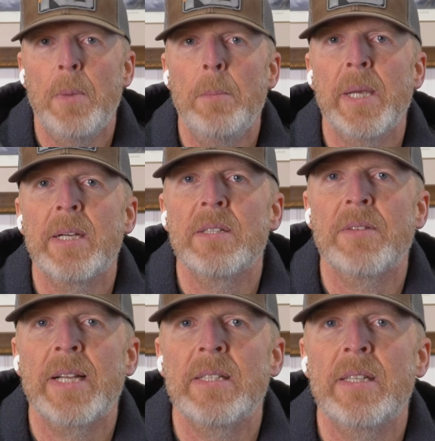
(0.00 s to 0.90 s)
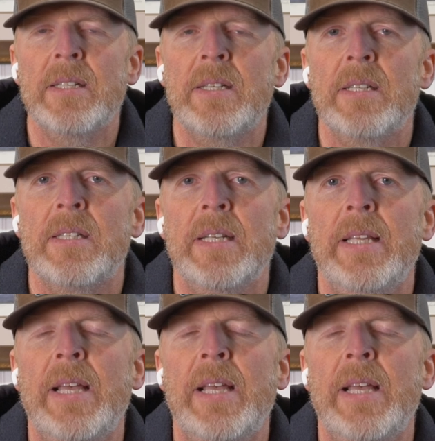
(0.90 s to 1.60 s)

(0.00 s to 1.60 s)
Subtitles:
but because of consistency,